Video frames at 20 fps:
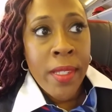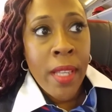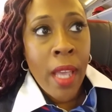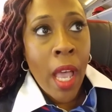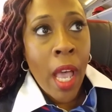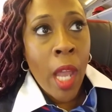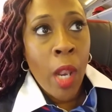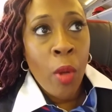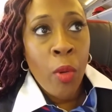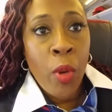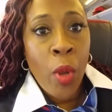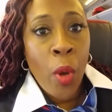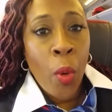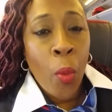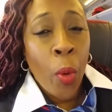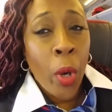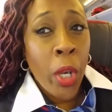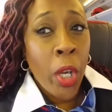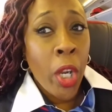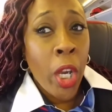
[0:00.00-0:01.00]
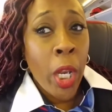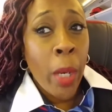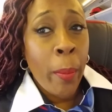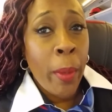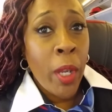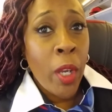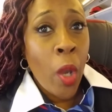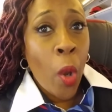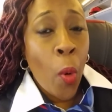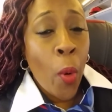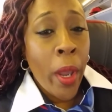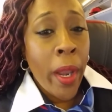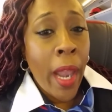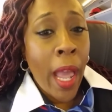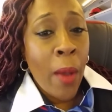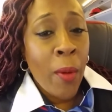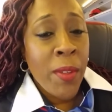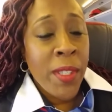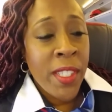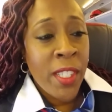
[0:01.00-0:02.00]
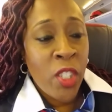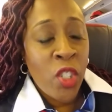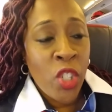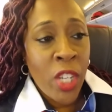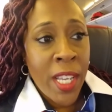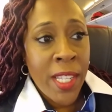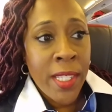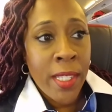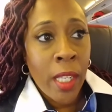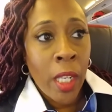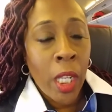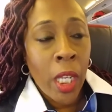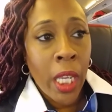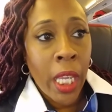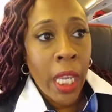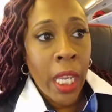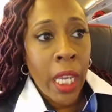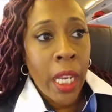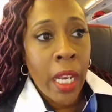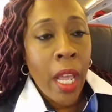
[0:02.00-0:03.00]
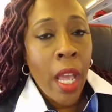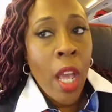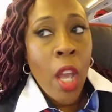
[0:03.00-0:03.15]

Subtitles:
I don't know where you're going to be going. I would suggest looking.